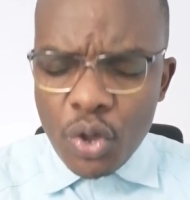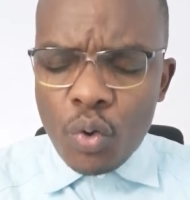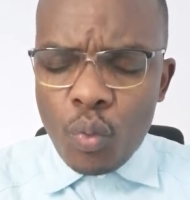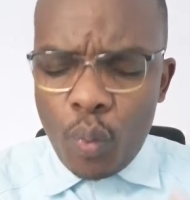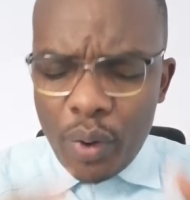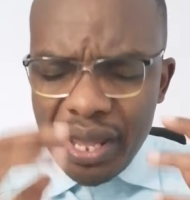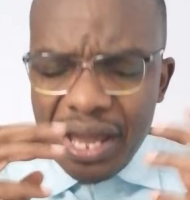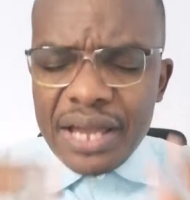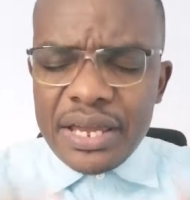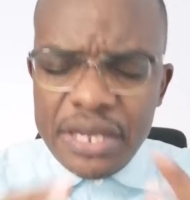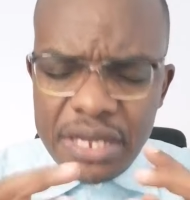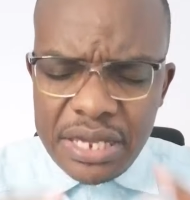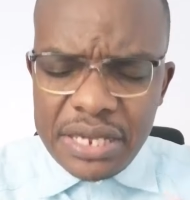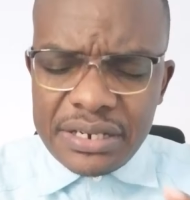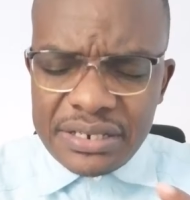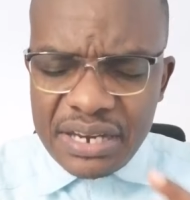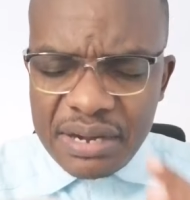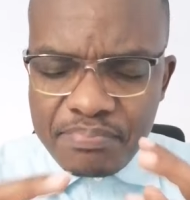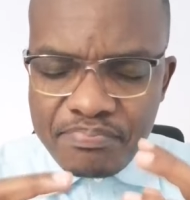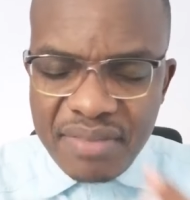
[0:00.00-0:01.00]
We are
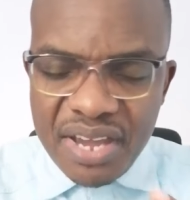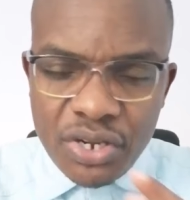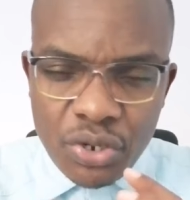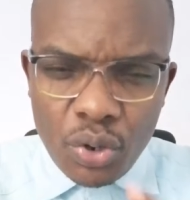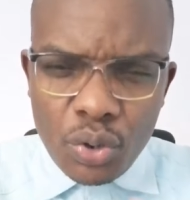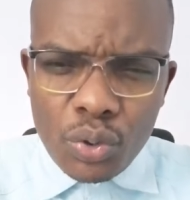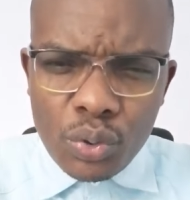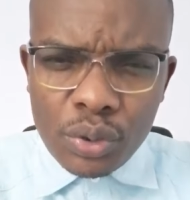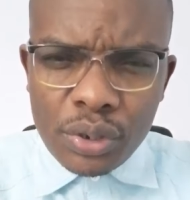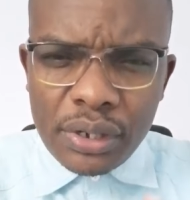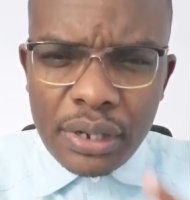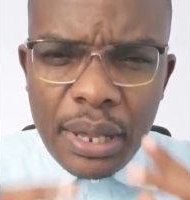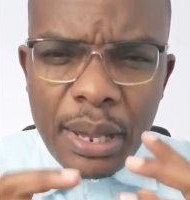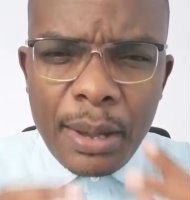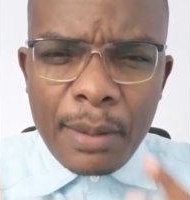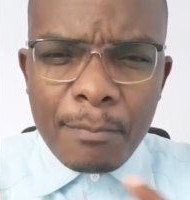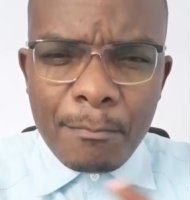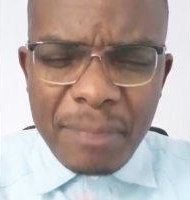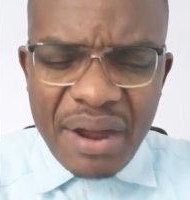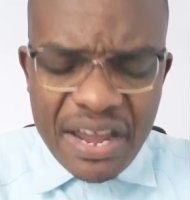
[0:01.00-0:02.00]
healed and made whole
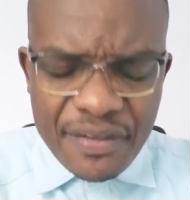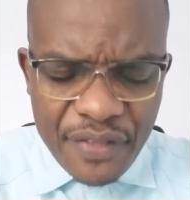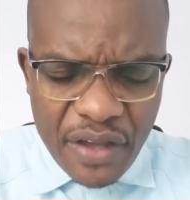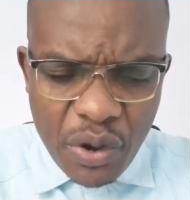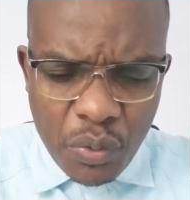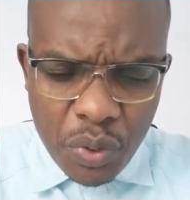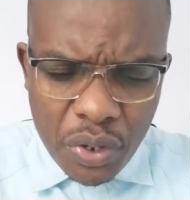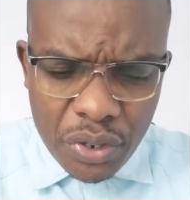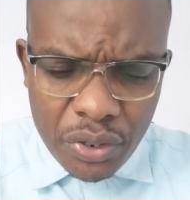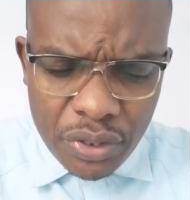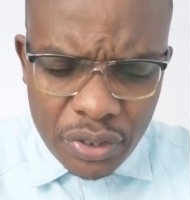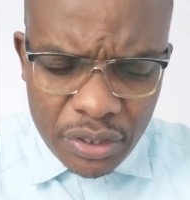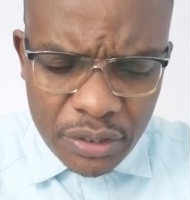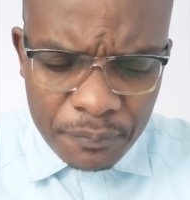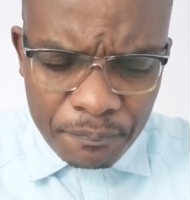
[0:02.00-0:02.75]
by thy word.